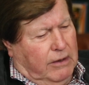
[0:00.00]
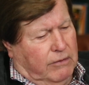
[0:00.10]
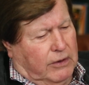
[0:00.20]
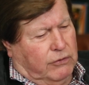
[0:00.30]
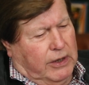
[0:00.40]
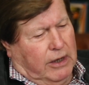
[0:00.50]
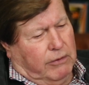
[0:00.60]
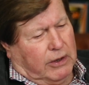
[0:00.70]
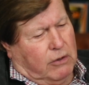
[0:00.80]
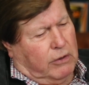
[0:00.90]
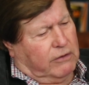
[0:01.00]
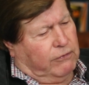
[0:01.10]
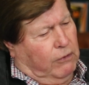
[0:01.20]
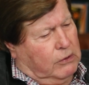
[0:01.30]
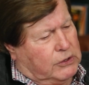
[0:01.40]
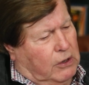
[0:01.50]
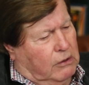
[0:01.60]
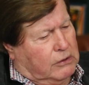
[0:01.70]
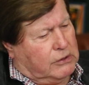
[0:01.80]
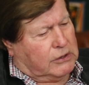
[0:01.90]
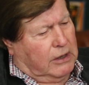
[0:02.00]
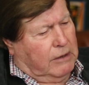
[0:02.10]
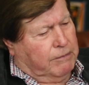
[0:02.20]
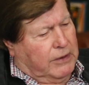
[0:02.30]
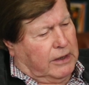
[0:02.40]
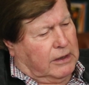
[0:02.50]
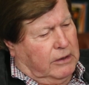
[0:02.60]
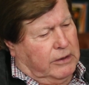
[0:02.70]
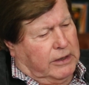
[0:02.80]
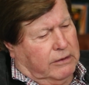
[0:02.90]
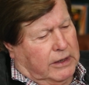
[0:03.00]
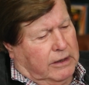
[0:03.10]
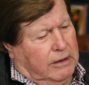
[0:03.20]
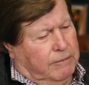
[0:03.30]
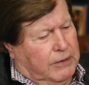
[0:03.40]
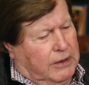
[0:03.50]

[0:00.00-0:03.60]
The trio recorded 4 songs, including the